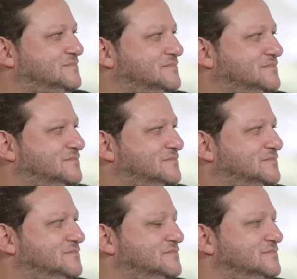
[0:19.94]

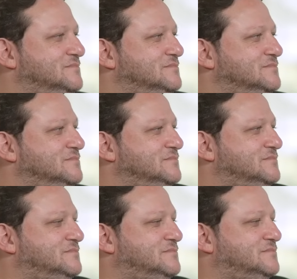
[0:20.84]

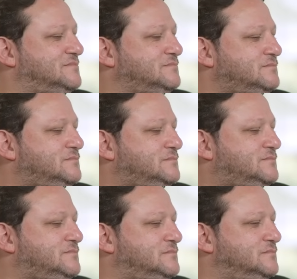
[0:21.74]

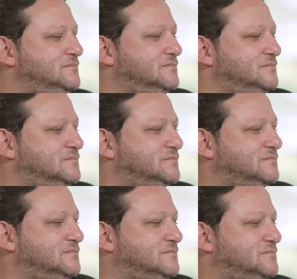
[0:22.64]

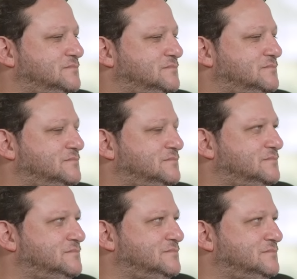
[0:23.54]

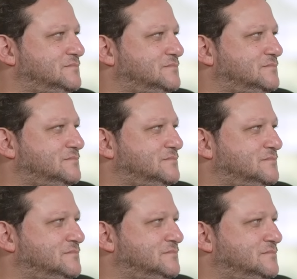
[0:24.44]

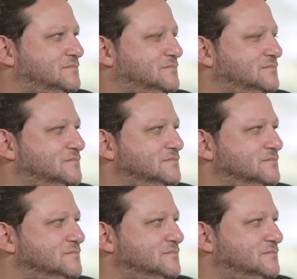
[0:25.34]

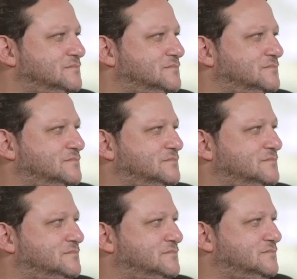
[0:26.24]

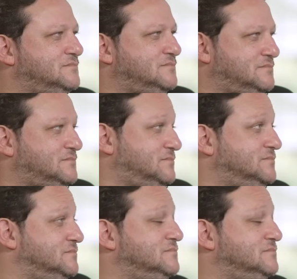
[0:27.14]
(not speaking)